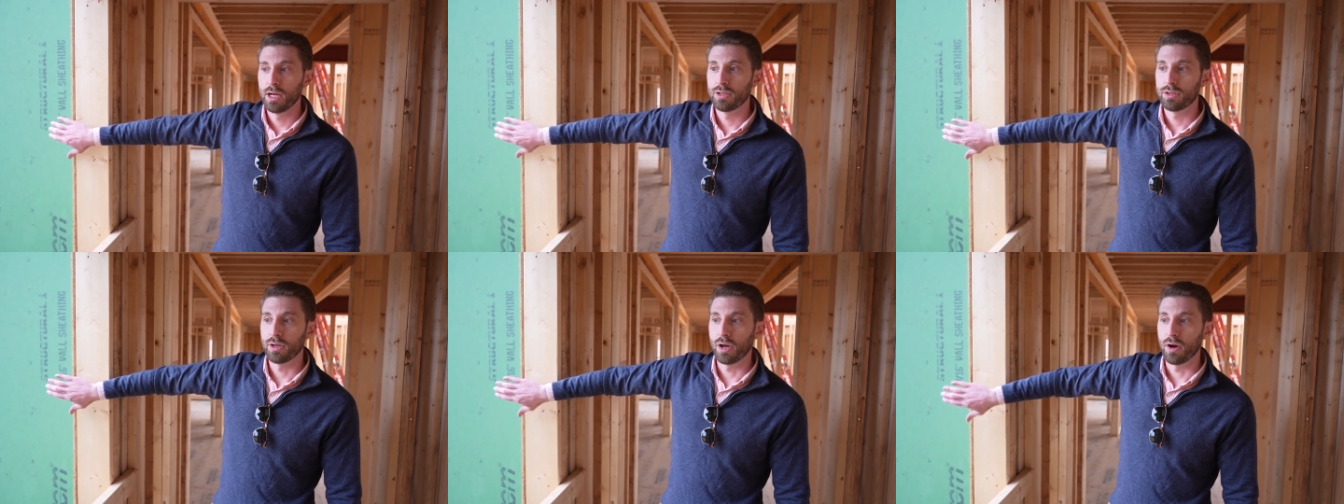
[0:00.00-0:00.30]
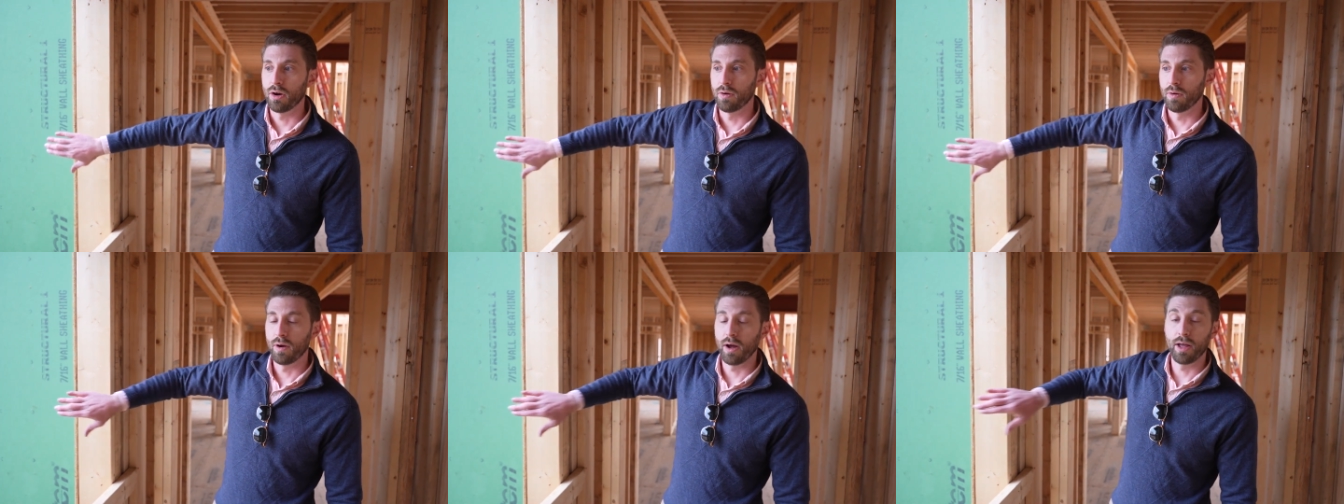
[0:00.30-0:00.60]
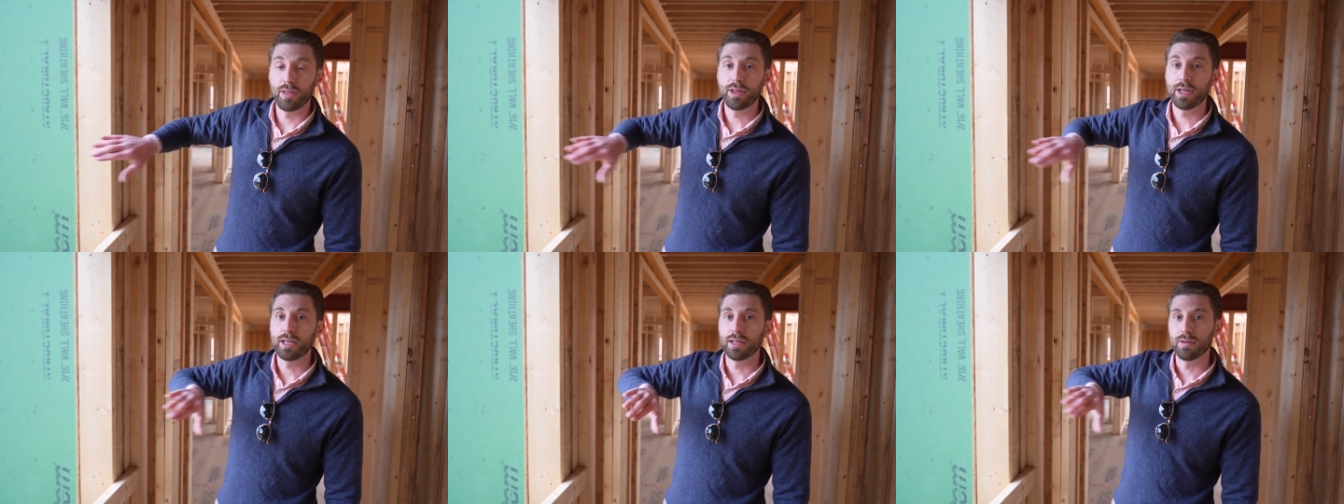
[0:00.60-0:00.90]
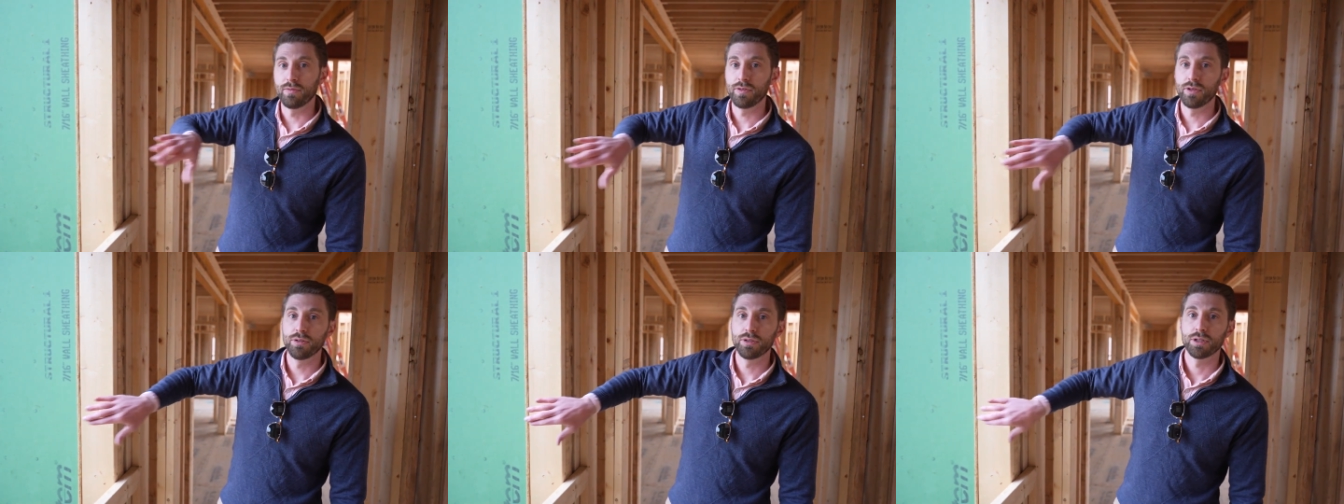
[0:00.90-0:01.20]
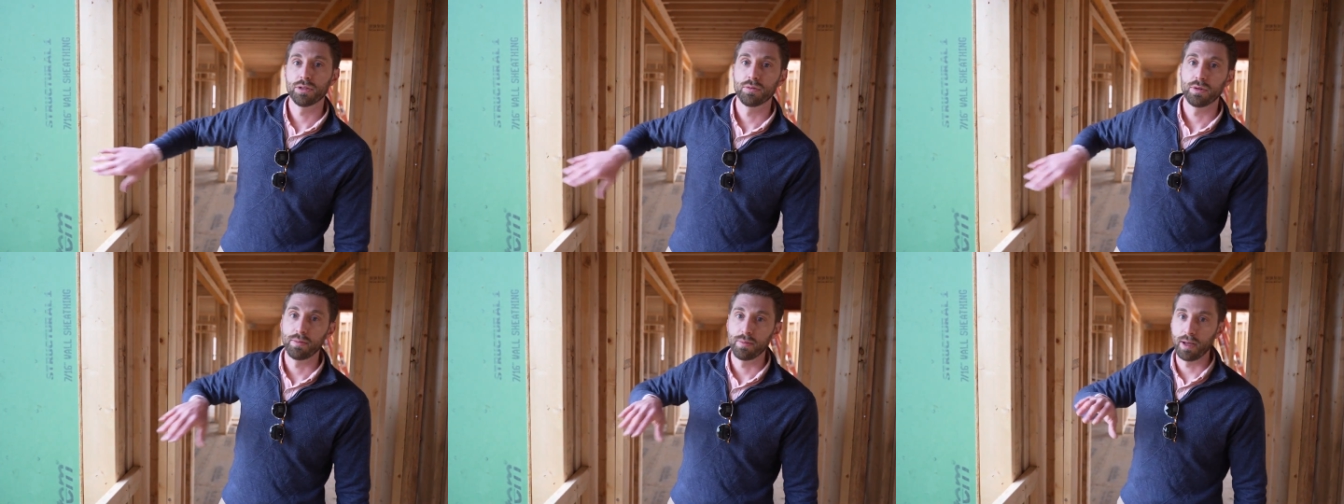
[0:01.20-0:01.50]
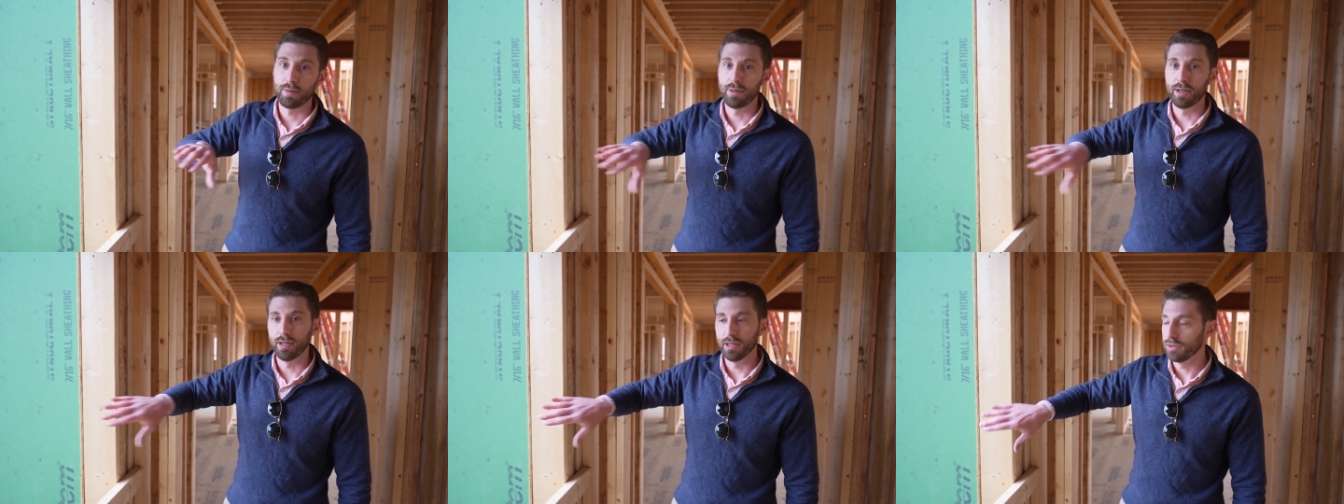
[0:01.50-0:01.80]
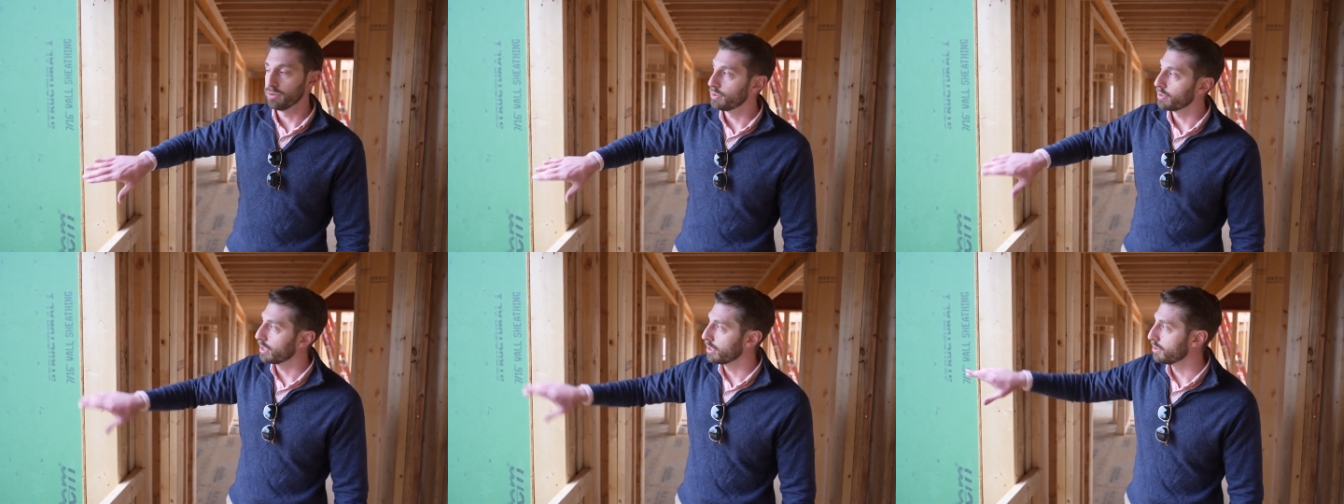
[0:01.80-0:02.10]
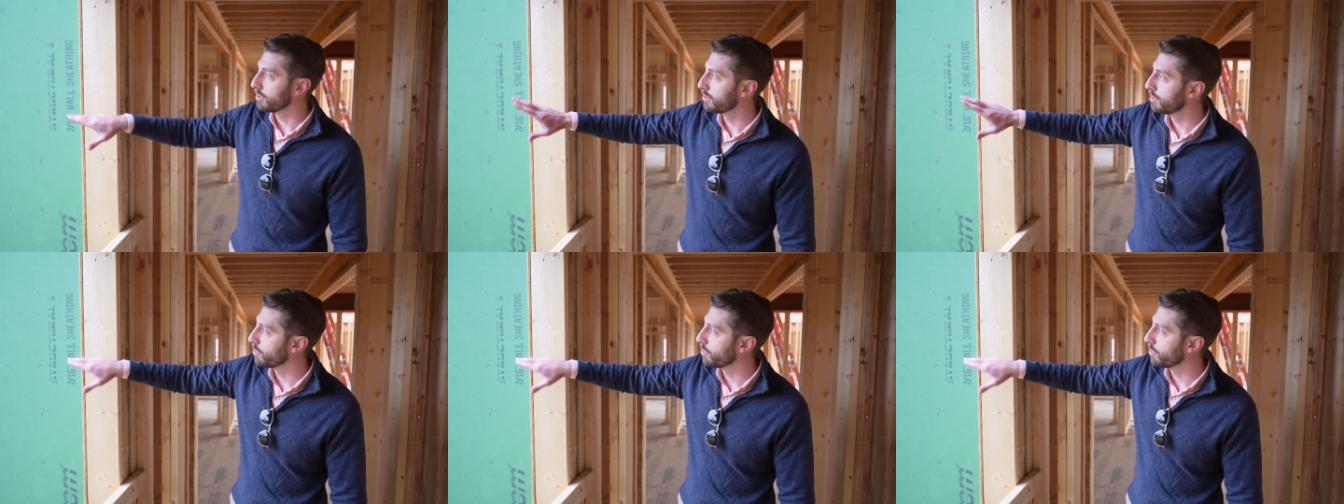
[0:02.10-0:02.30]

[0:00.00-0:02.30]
so I think in the future we may be looking